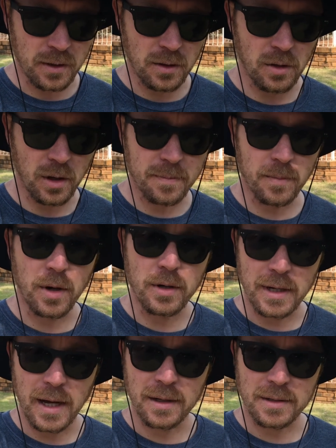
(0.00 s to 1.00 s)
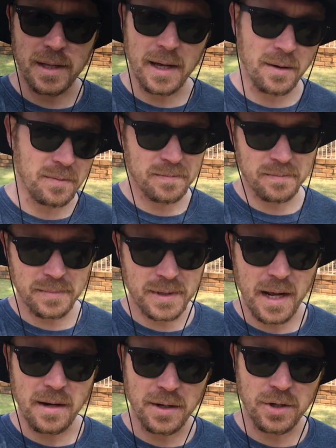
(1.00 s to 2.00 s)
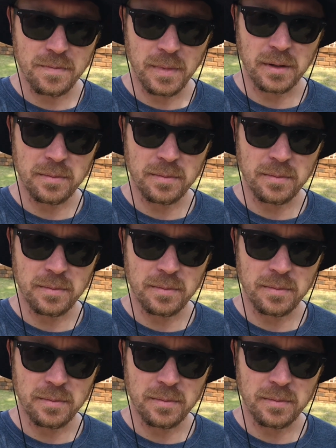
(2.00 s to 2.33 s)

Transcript: got mowed down to that 10-ish mil